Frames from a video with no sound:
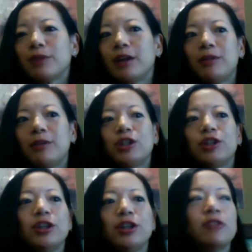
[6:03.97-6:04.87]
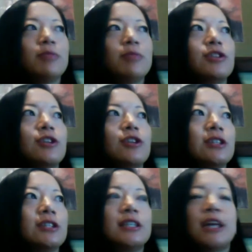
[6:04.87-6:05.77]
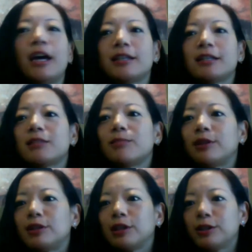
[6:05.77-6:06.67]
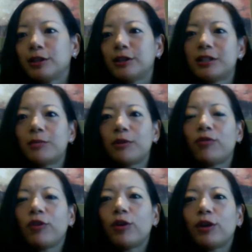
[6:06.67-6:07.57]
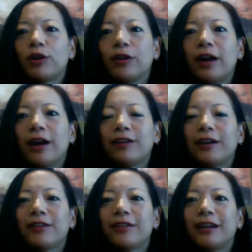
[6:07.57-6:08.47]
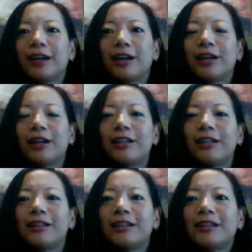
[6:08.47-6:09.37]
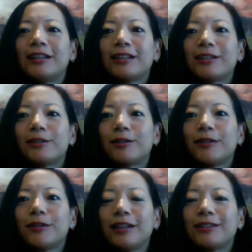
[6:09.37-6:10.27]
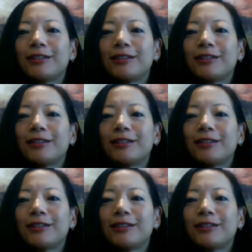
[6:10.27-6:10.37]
But I mean, she could have been turned to dust, but she could still be floating around out there and that sort of thing.